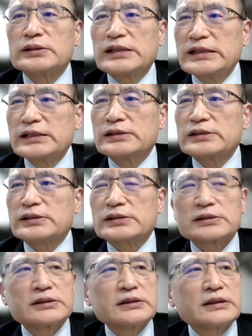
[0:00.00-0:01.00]
leaders,
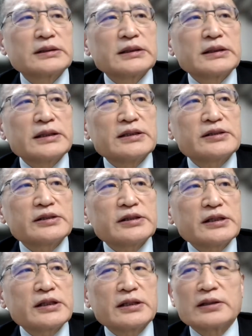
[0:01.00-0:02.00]
in
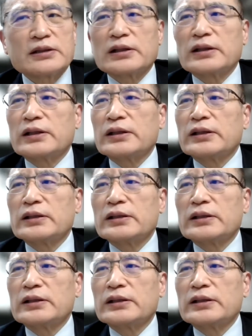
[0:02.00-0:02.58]
seeking a